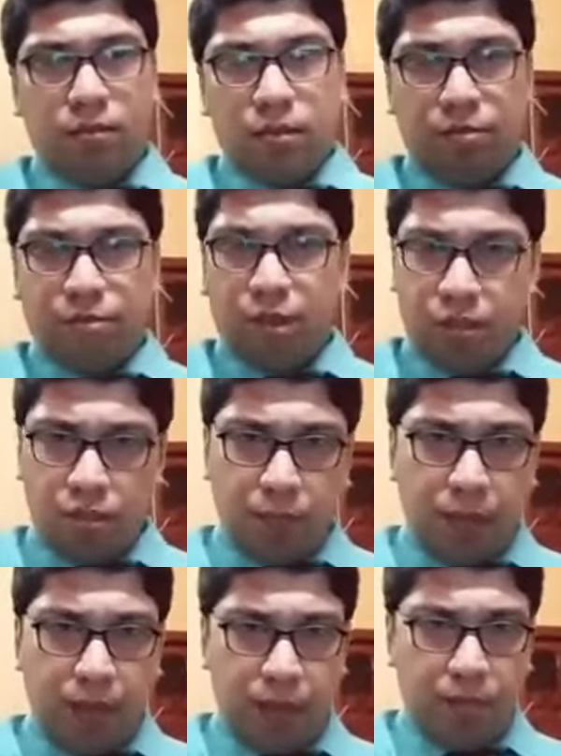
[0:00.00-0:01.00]
The first
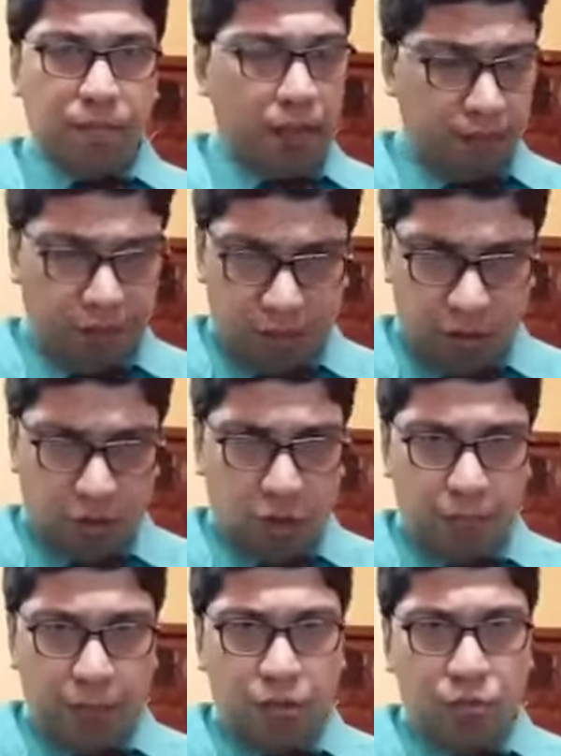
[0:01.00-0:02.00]

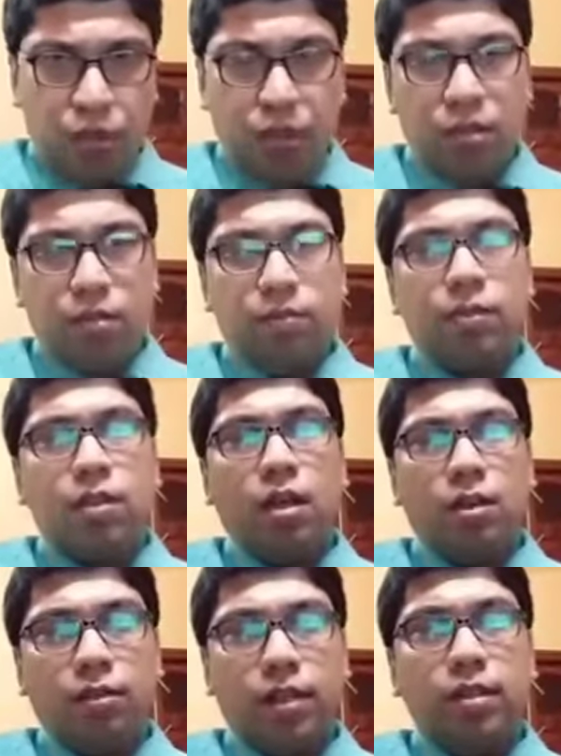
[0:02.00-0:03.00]
topic we'll
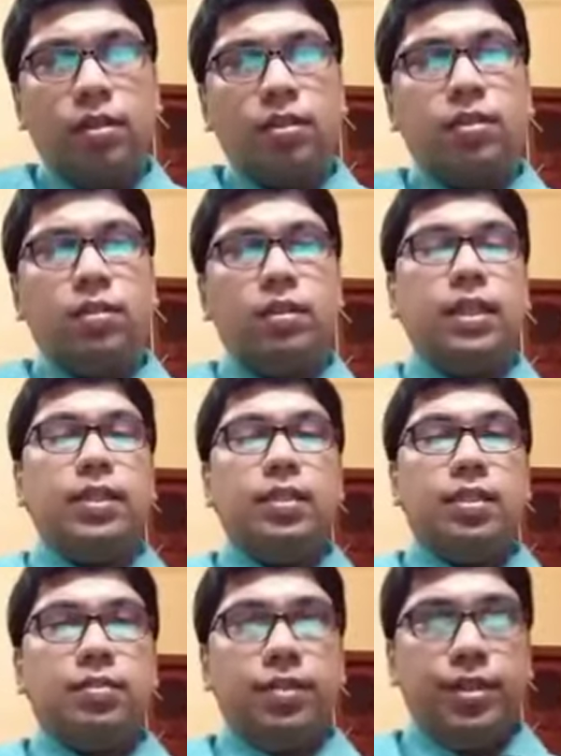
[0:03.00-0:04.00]
cover in
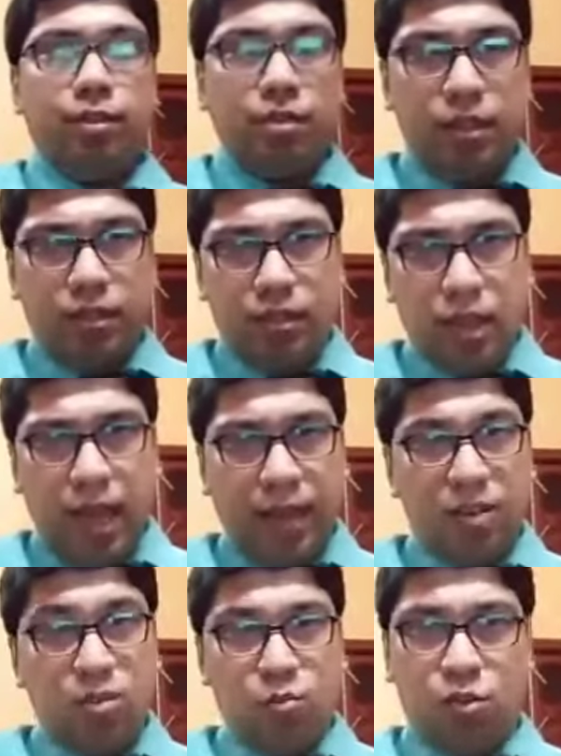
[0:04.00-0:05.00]
this video is
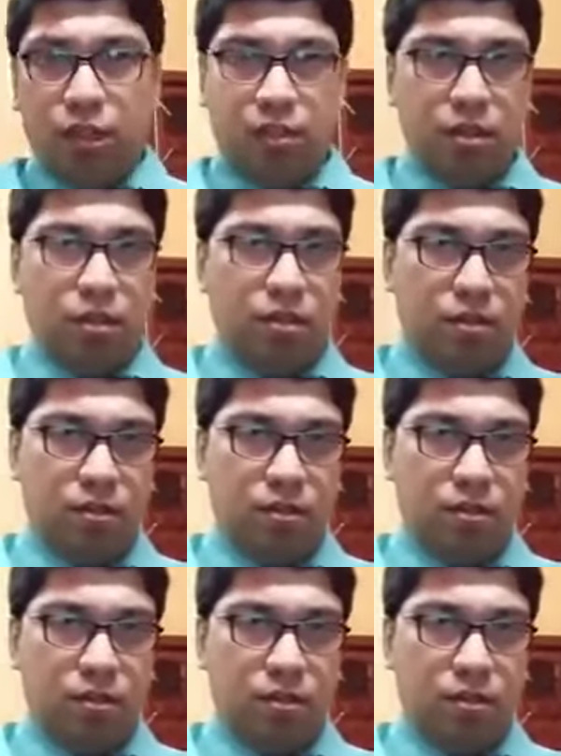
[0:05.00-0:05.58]
accommodation.